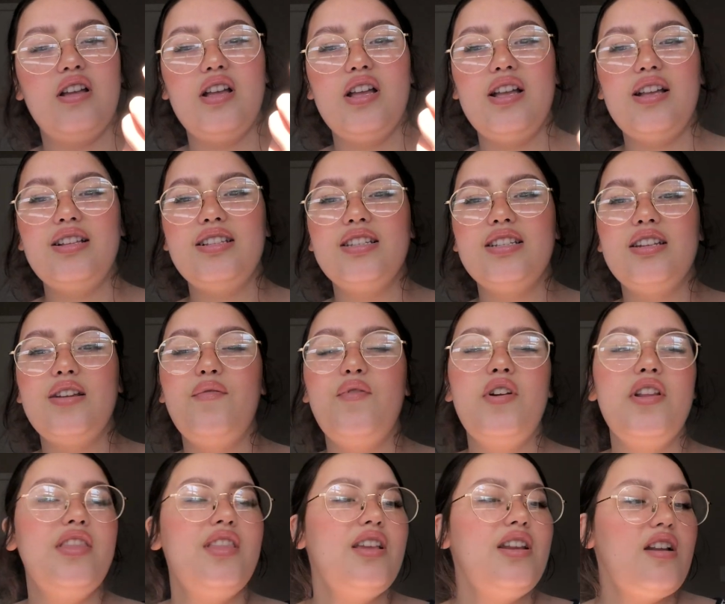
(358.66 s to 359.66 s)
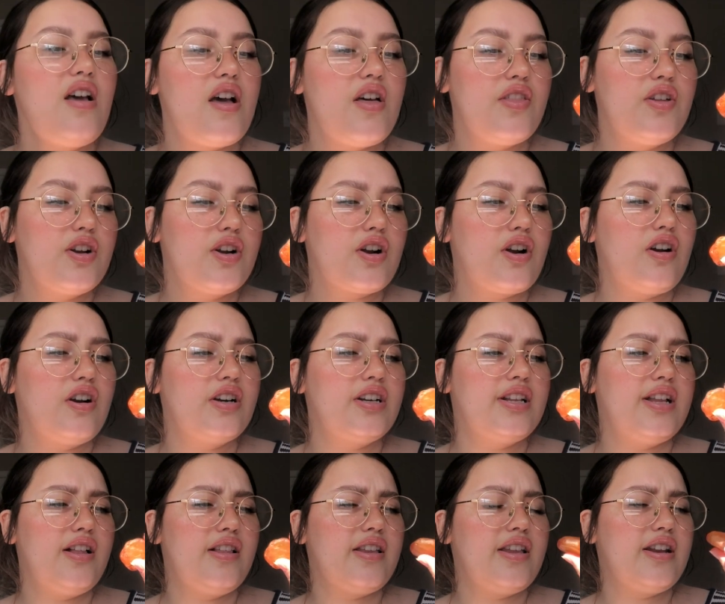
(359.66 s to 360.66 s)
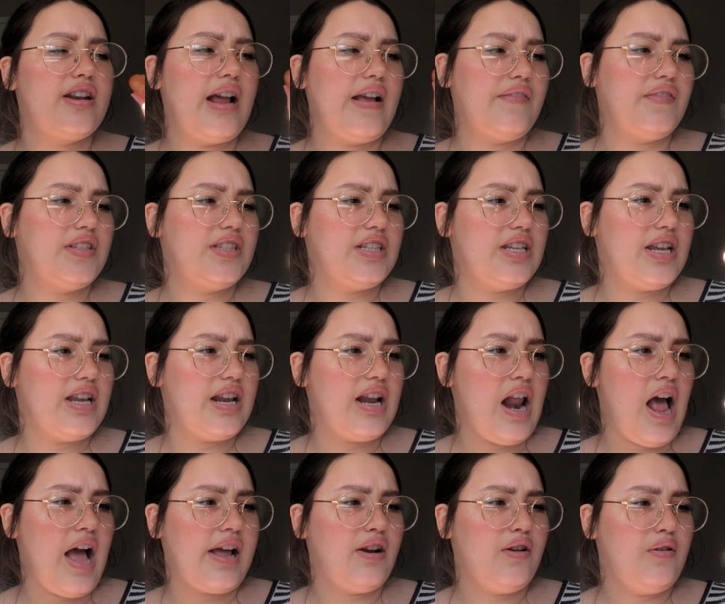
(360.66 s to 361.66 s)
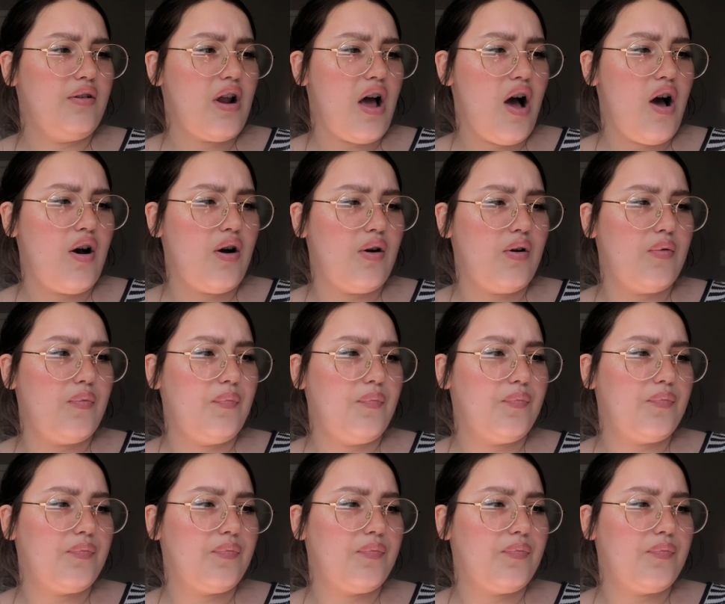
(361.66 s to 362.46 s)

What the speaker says: It's different than other carnelian I've seen. I don't know.